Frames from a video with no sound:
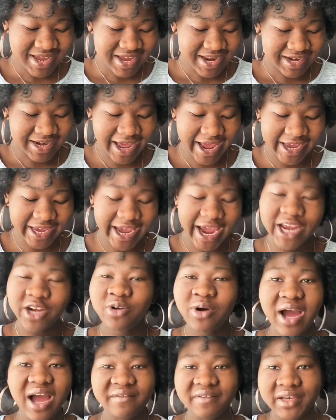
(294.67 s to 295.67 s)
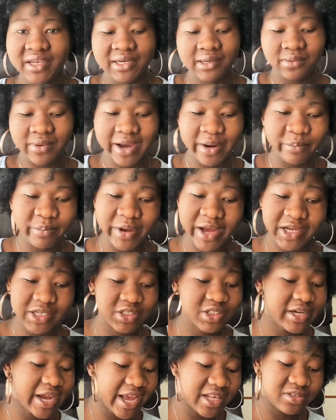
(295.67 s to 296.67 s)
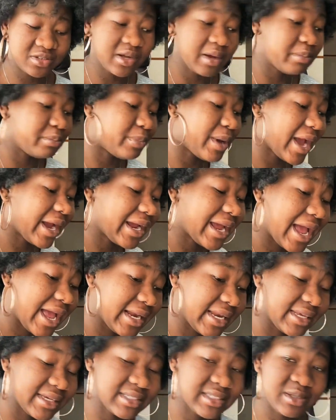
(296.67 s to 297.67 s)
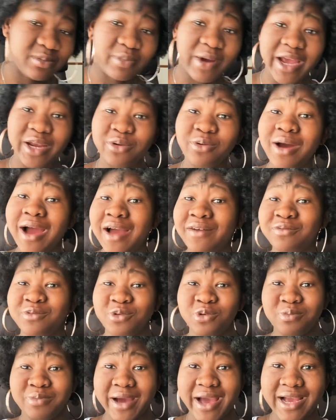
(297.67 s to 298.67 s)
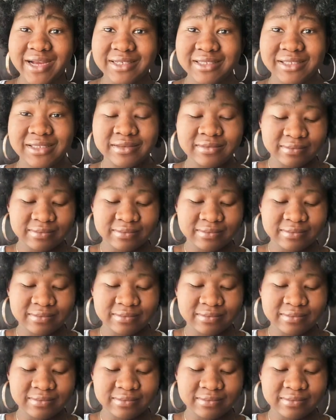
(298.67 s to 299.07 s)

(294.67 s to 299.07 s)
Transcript: Like, I don't have any white bag. You guys know I'm bag addict, but I don't have no bags.